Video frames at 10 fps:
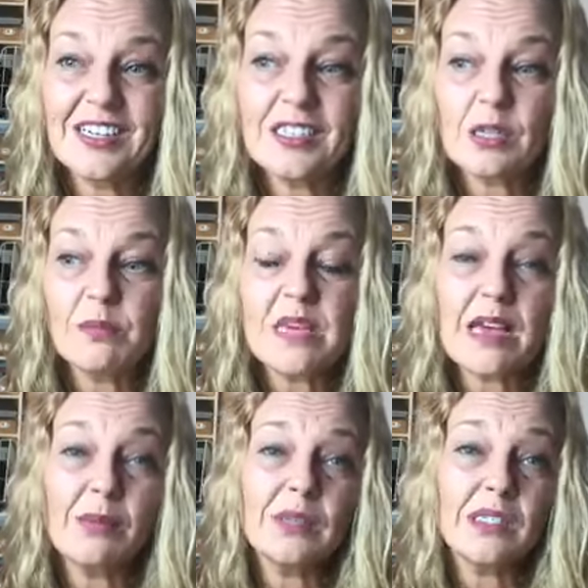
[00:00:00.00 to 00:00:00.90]
to be
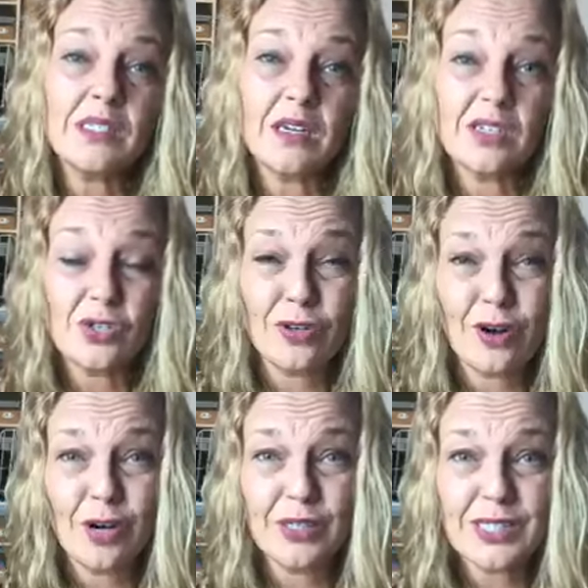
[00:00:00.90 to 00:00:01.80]
able to touch the
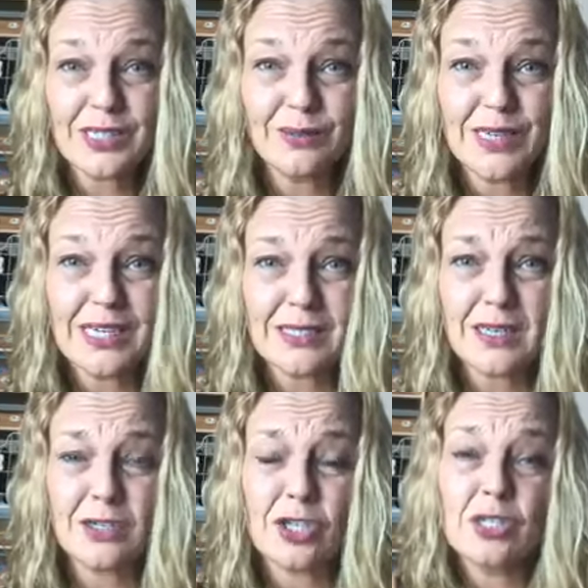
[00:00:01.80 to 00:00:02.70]
hearts that we can
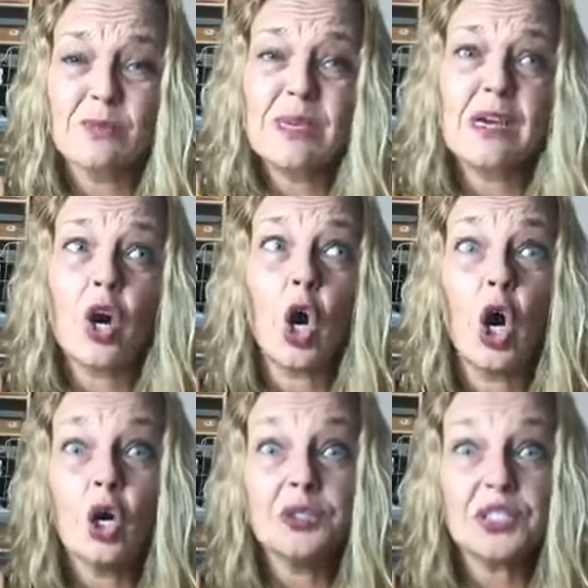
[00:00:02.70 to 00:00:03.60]
touch, and to be
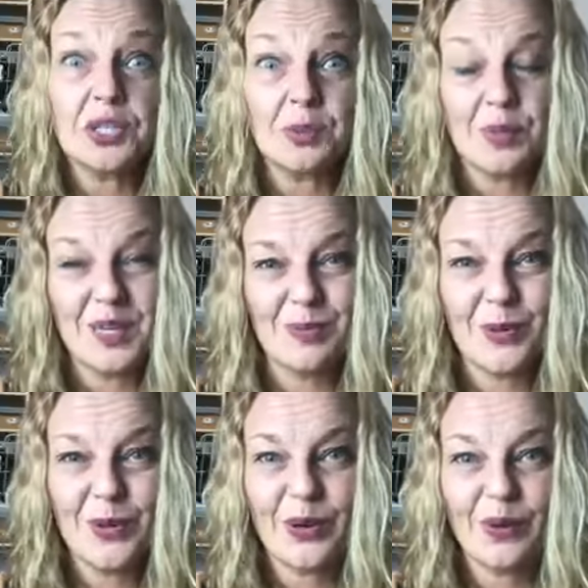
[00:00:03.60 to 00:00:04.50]
called to the
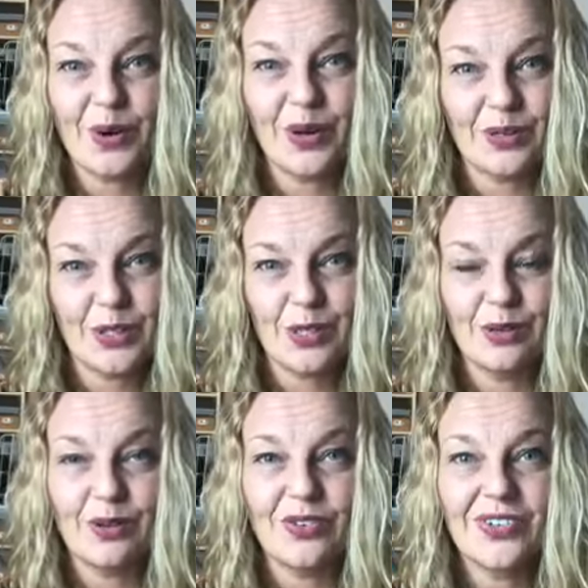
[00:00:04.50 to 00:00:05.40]
people that we're called to.
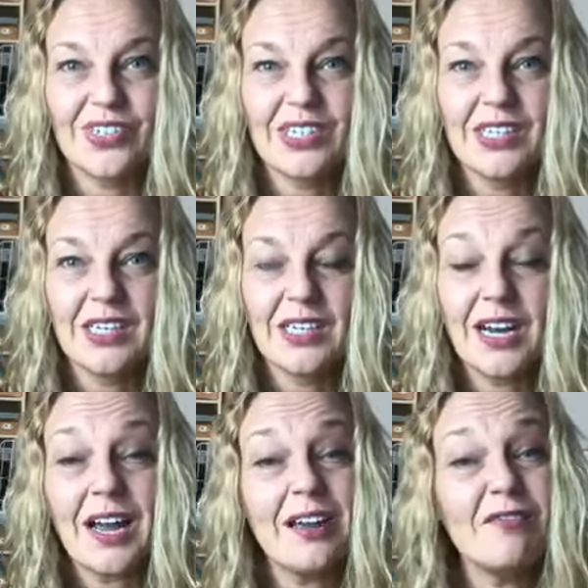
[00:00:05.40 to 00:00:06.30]

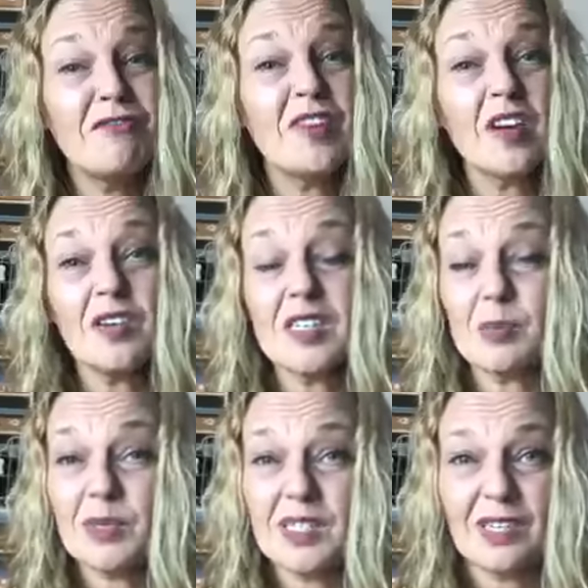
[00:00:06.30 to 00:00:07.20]
I have very
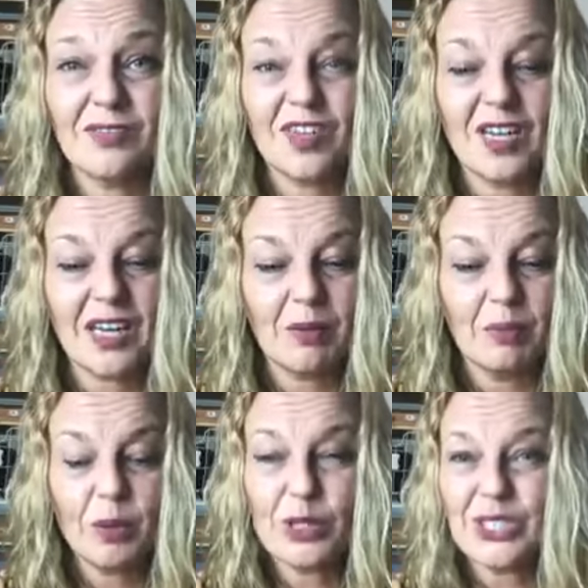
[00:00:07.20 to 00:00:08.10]
specific
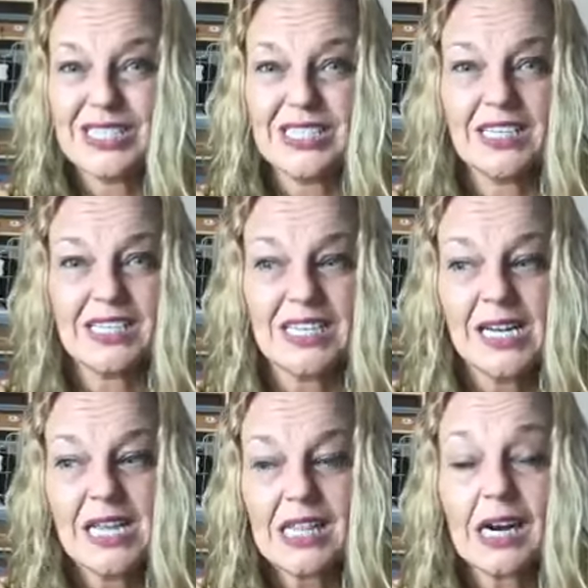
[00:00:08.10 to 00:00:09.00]
persons
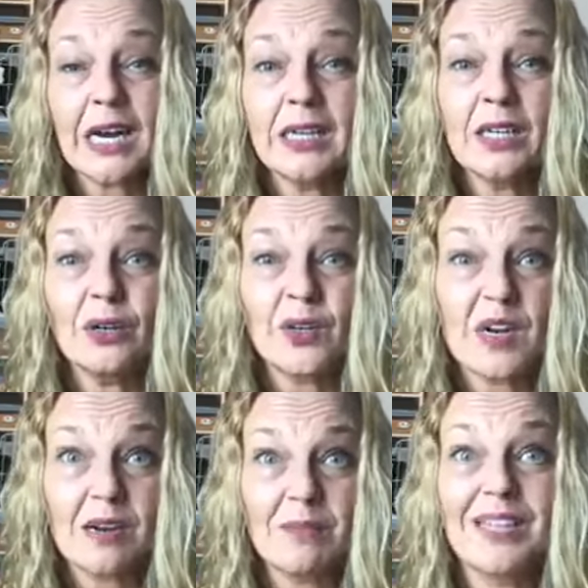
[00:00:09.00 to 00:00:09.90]
that I know that
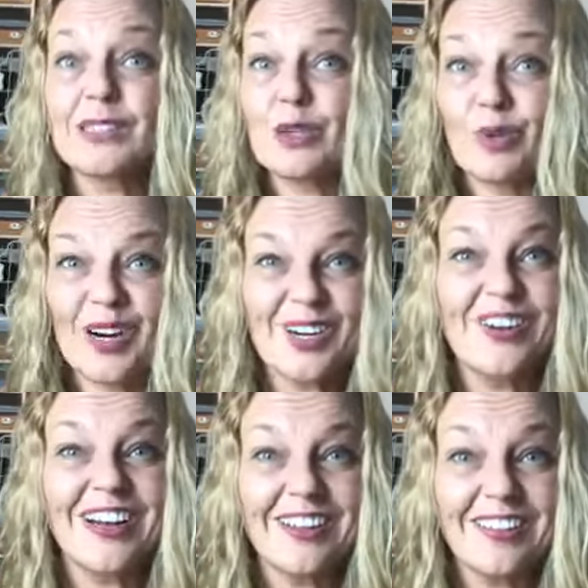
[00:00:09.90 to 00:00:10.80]
I'm meant to work with.